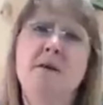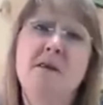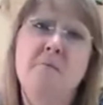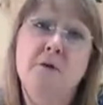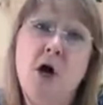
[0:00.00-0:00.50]

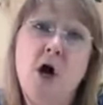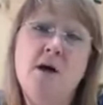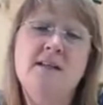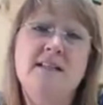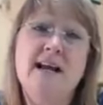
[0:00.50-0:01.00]
the
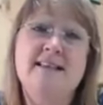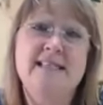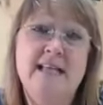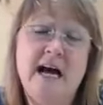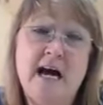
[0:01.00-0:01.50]
blog stays
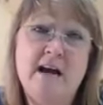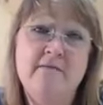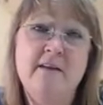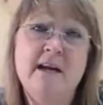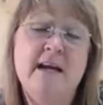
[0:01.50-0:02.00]

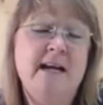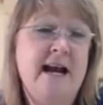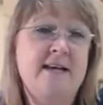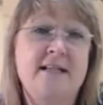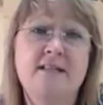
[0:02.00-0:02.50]
live. It
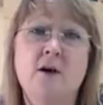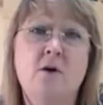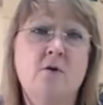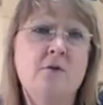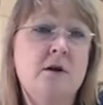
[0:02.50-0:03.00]
has its
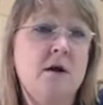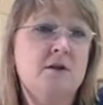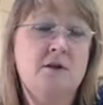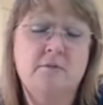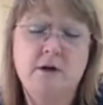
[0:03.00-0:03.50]
own
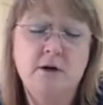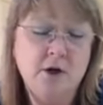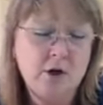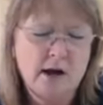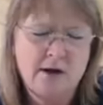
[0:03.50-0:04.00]

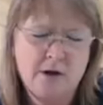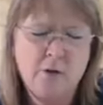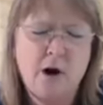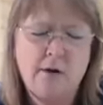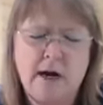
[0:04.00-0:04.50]

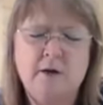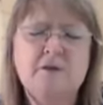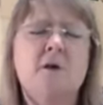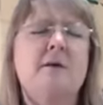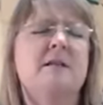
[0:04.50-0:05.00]
URL,
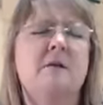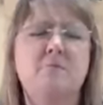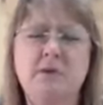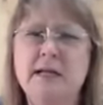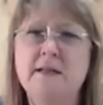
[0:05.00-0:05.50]
so it's
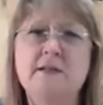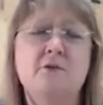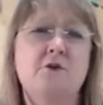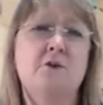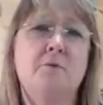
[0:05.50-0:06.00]
completely
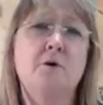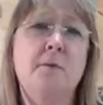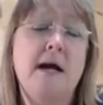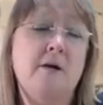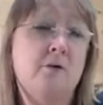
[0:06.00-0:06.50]
searchable
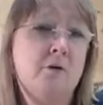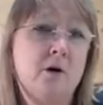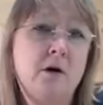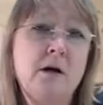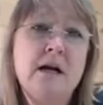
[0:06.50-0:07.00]
by
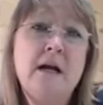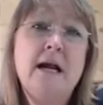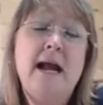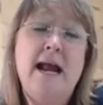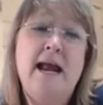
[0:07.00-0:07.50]
Google.
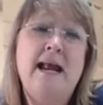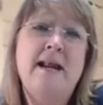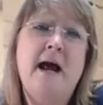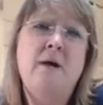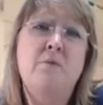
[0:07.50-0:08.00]

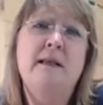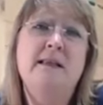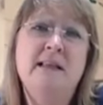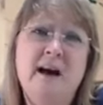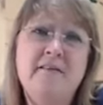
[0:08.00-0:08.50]
And I would
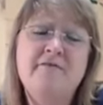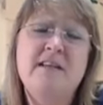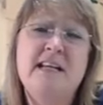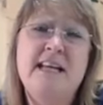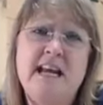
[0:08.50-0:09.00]
love
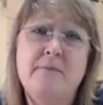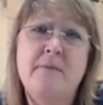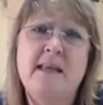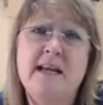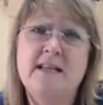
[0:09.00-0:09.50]
to keep
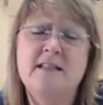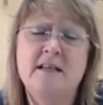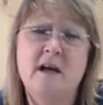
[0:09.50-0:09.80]
these